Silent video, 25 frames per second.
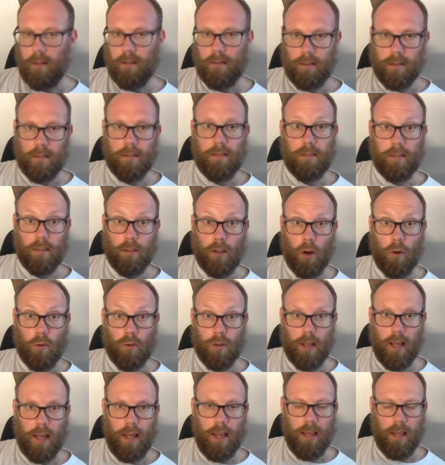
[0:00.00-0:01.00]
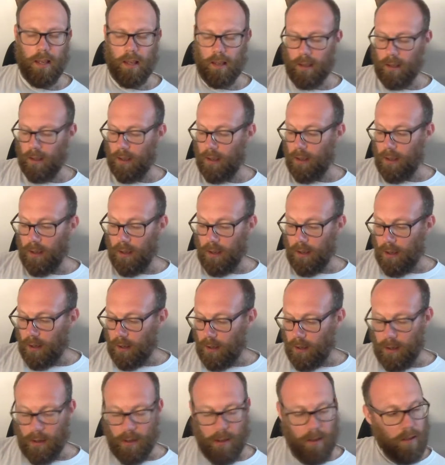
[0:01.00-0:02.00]
just the note A.
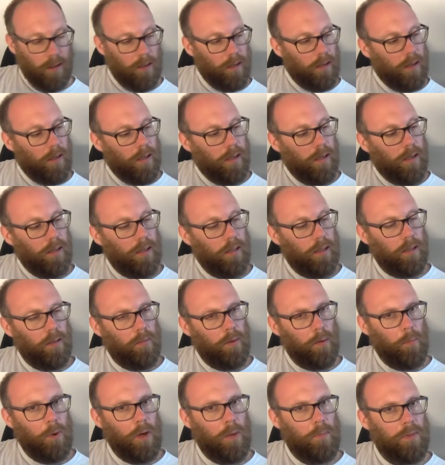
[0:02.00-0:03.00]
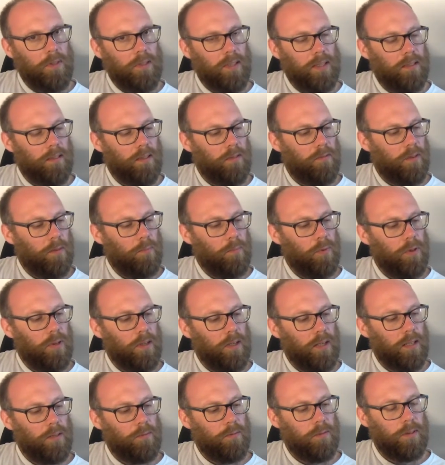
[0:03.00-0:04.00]
Remember what happens next? So if I put the
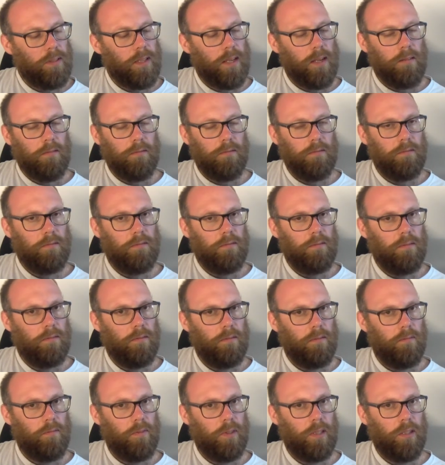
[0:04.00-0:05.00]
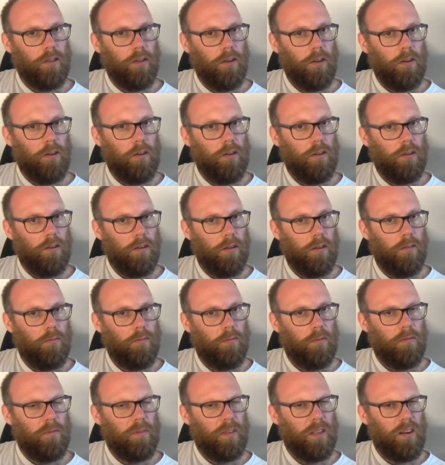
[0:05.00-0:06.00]
next one down, we got,
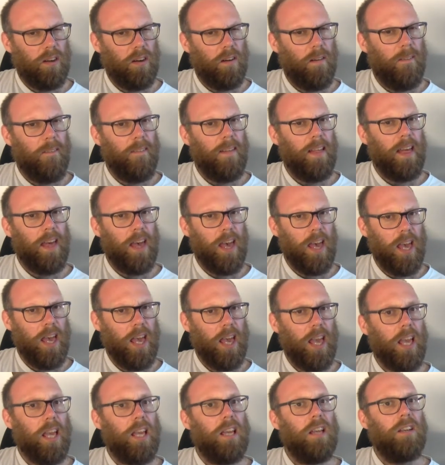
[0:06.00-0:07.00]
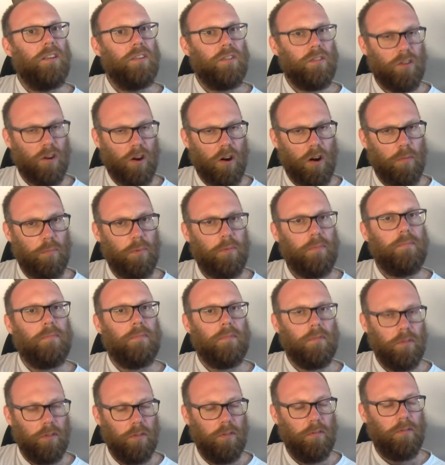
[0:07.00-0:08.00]
what have we got? A sharp.
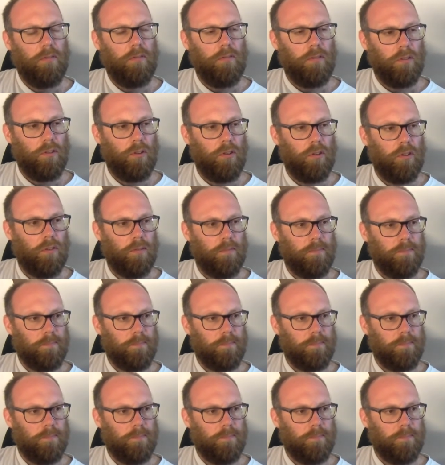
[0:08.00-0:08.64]
Good.